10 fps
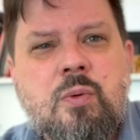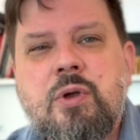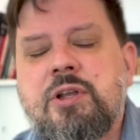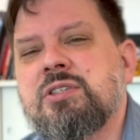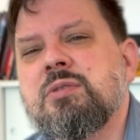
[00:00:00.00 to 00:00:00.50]

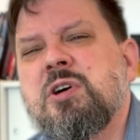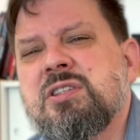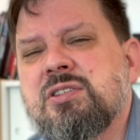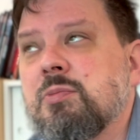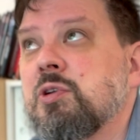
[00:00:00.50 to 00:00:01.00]
we just
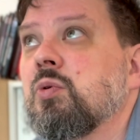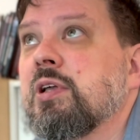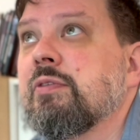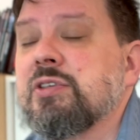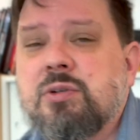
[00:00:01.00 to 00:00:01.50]
want someone who will
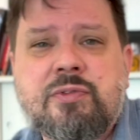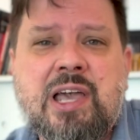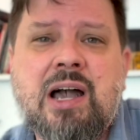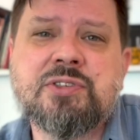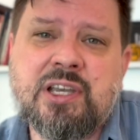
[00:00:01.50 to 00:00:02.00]
give us sort of an
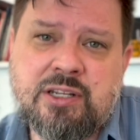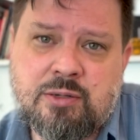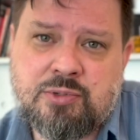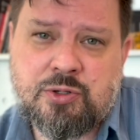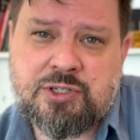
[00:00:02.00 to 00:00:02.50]
outside-in
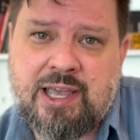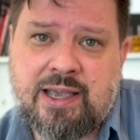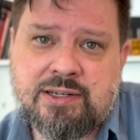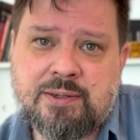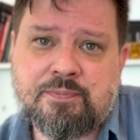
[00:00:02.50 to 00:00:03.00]
approach to
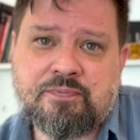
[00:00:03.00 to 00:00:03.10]
acting.